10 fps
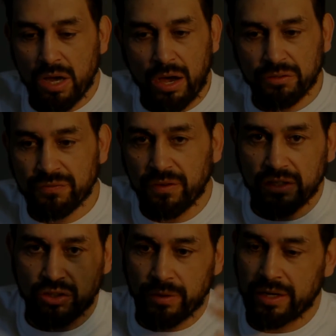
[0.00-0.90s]
I was
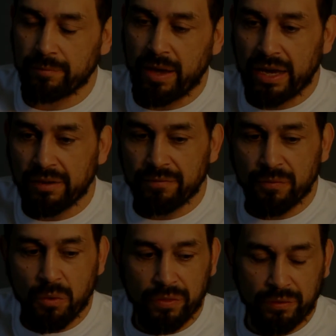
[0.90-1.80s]
fluctuating back and
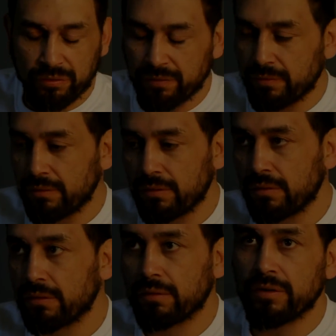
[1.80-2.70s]
forth. I was
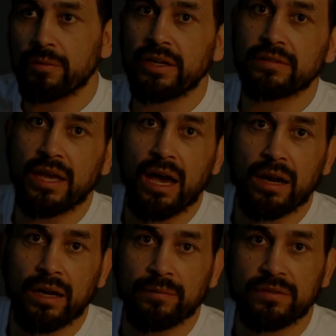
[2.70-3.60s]
3 weeks
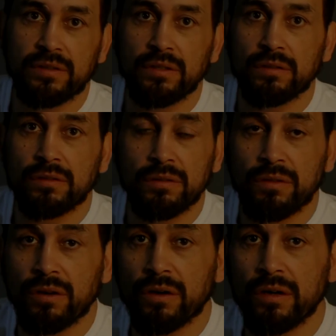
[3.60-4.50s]
out and I'm still
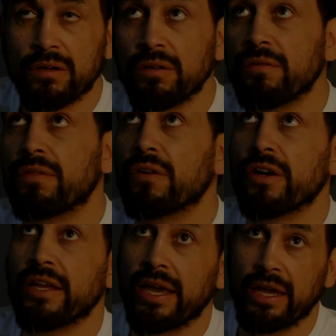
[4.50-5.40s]

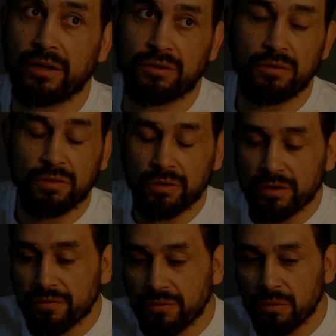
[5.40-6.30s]
238,
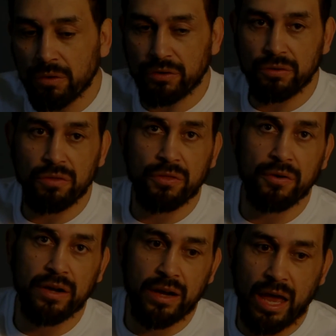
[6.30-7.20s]
234,
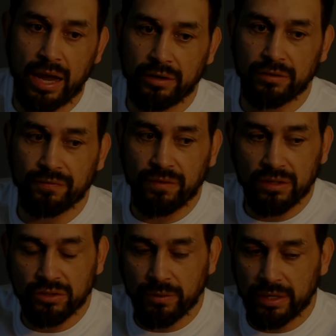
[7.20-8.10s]
239, just
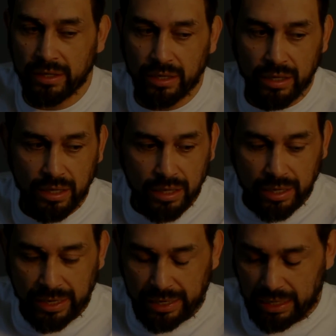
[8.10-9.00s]
fluctuating.
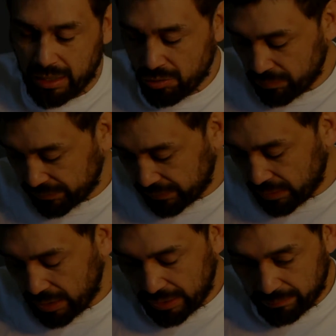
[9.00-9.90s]
And
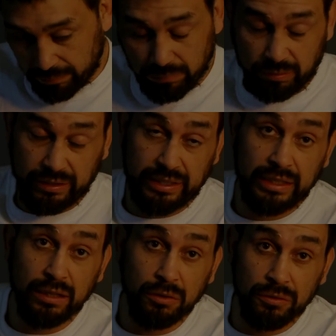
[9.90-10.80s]
I
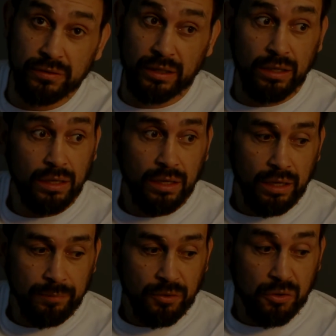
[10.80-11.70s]
did lose it,
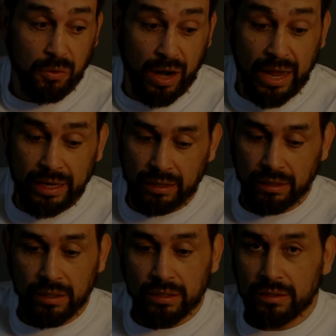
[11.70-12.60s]
crying.
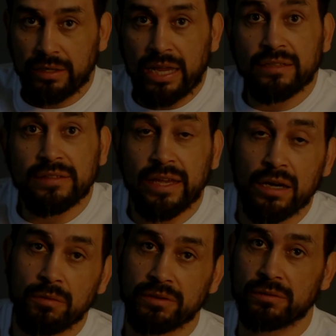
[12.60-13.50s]
Dang,
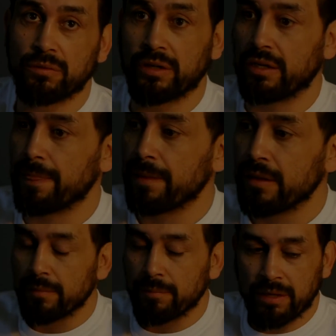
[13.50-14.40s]
scale wasn't working.
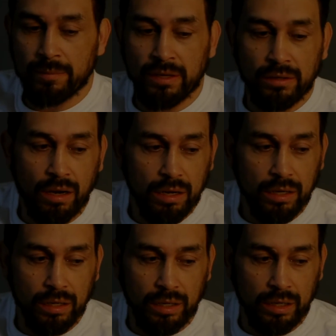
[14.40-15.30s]
Me and my
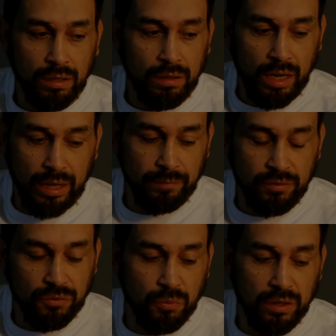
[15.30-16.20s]
daughter, you know, and I
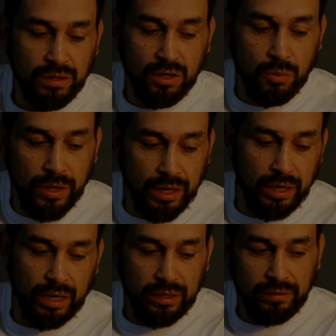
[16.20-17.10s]
just wanted to
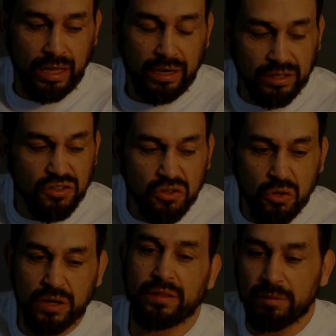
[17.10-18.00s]
quit. I just thought I'd just
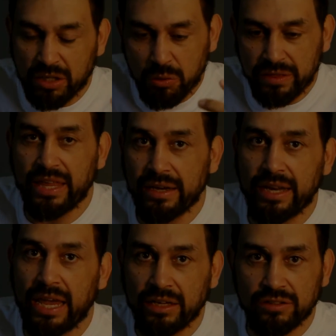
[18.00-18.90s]
quit, but quit that
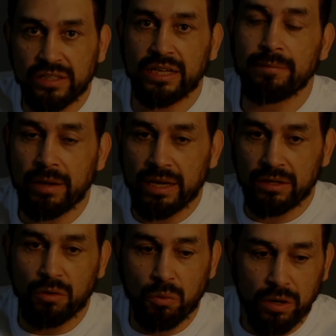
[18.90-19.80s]
day and just get in bed
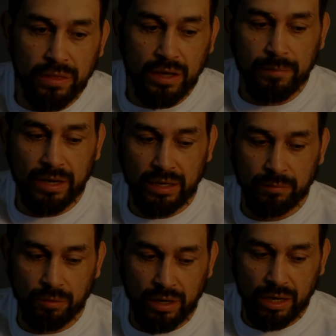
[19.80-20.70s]
and don't worry, think about it
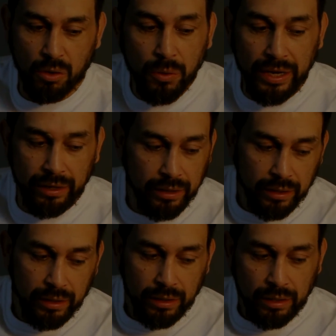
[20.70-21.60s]
anymore. Not quit
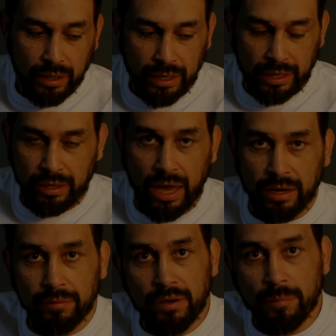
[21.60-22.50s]
and
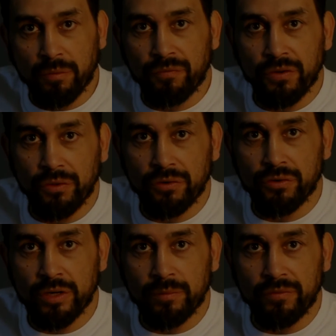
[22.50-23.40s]
not fulfill the
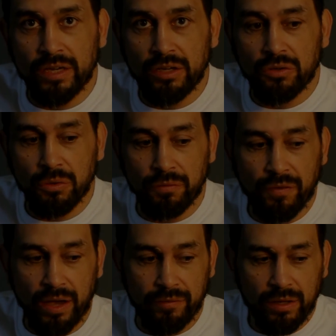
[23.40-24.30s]
dream of getting
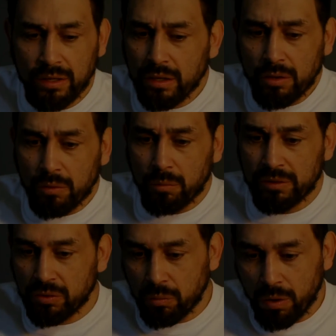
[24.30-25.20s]
205.
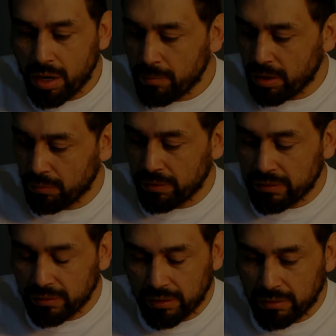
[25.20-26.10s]
Went to Walmart,
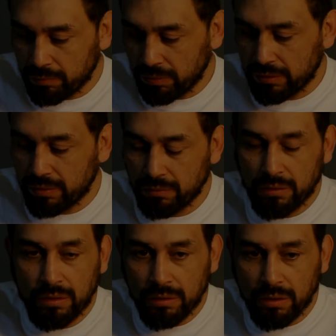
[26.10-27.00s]
went
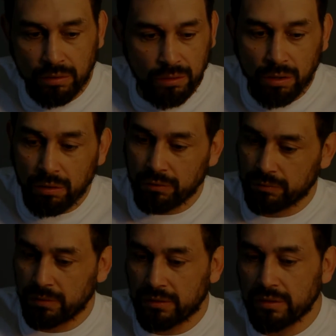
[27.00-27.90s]
to
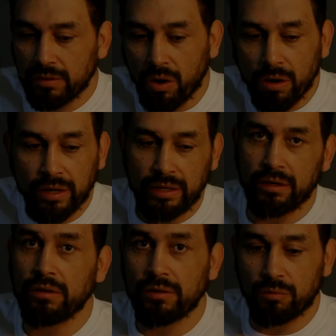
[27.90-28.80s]
Knowles, went to
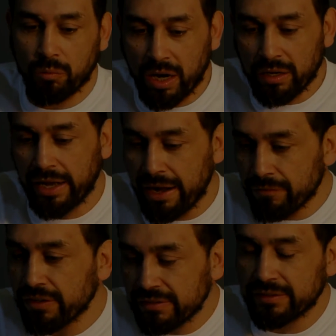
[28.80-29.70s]
Target, got on
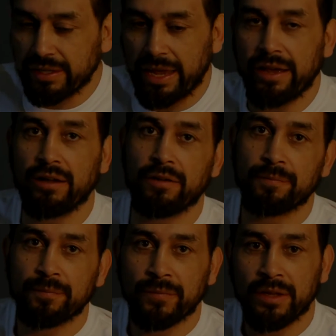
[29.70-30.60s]
every
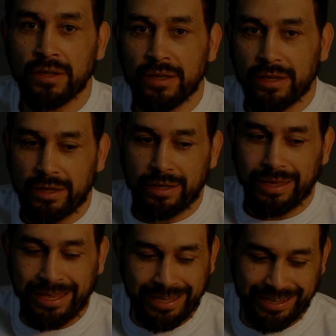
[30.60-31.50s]
scale
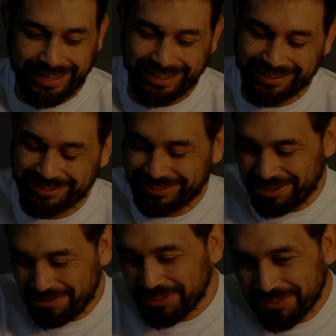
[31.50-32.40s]
to
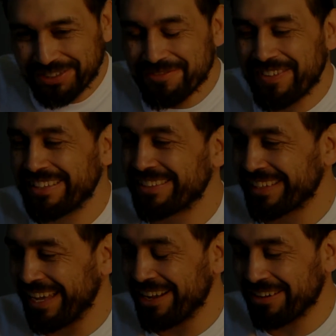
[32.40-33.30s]
see which was the best
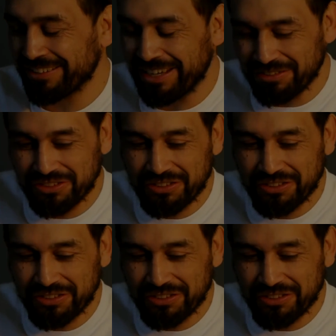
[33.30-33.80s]
scale, because I